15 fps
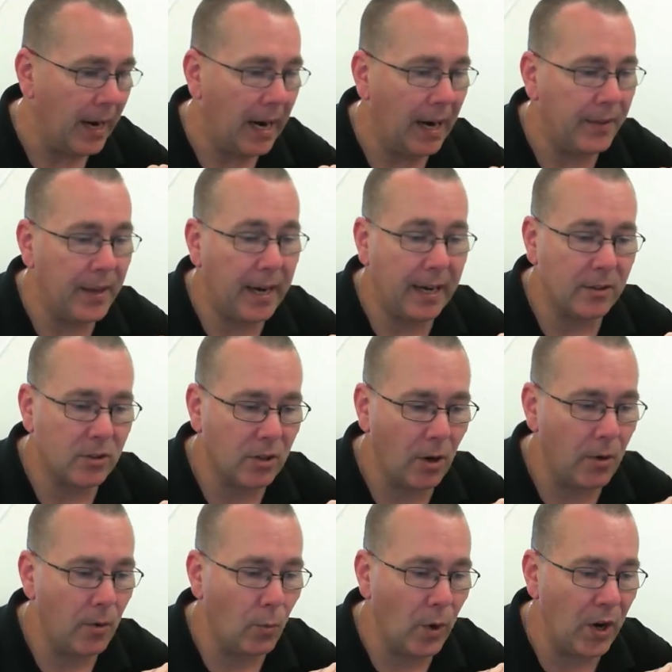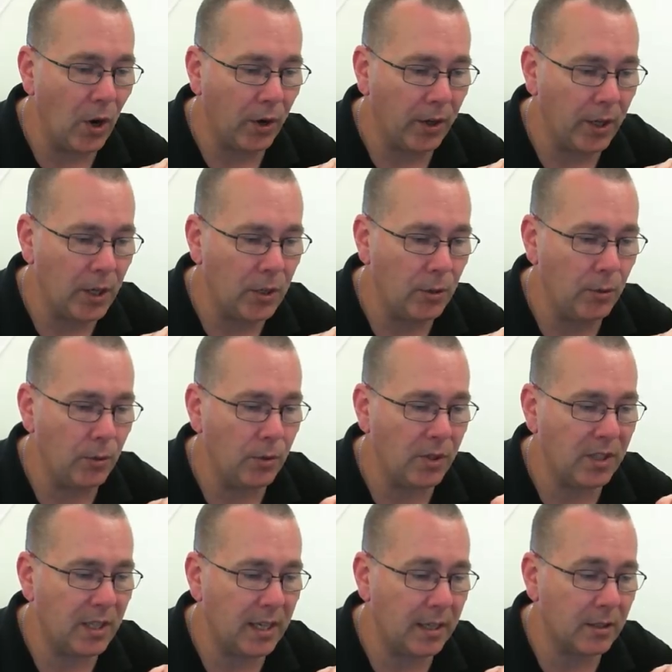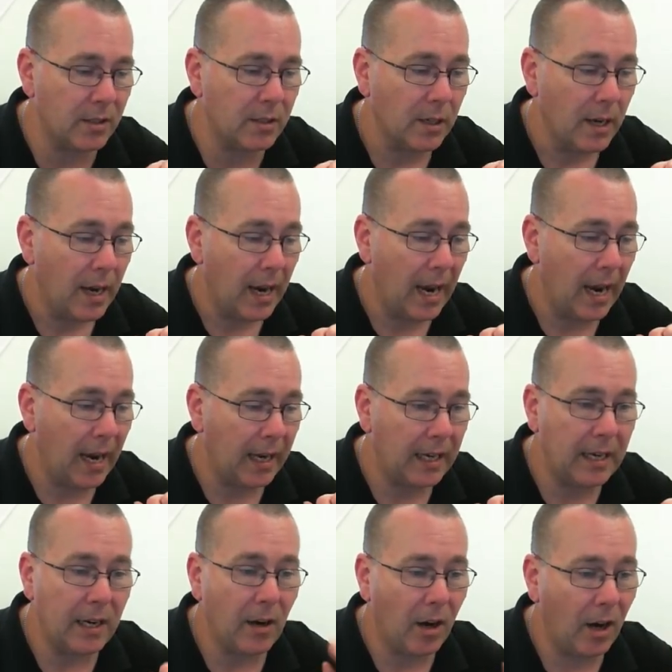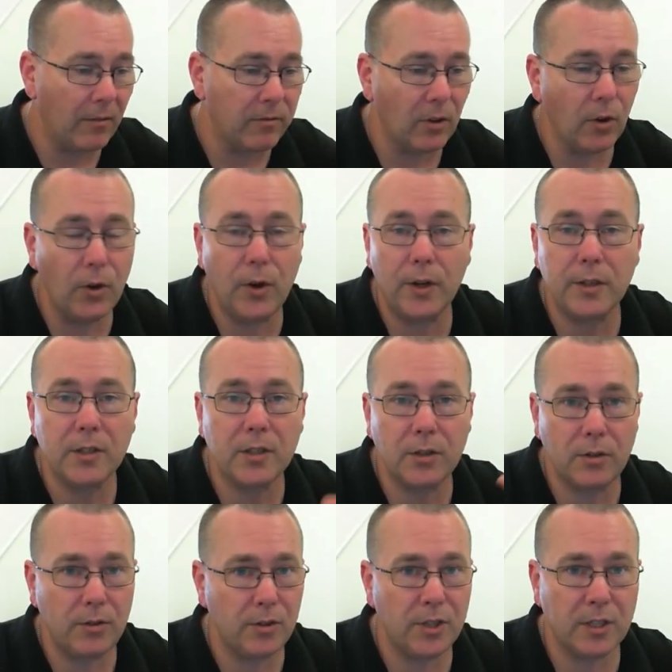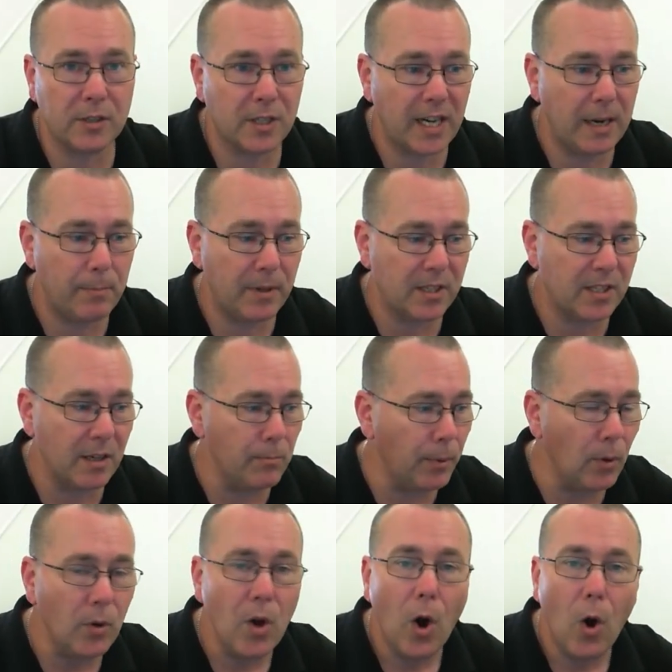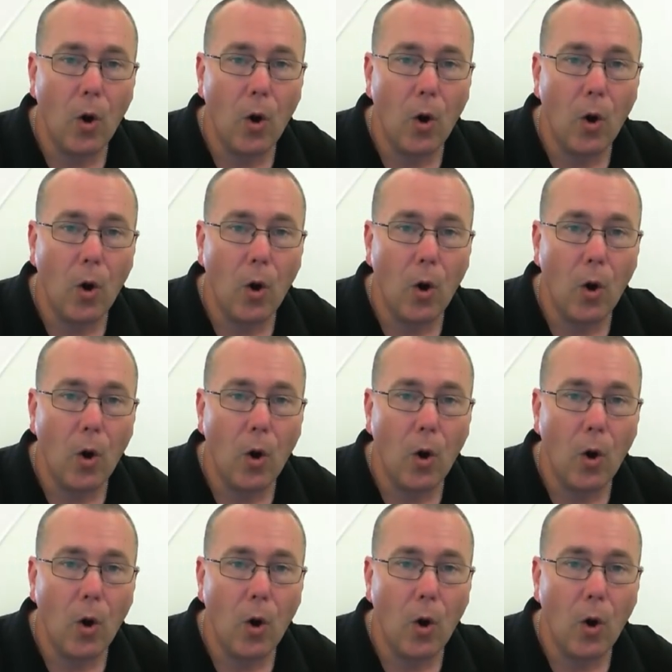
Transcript: there. So we're not going to use this here. I've learned to just keep it simple.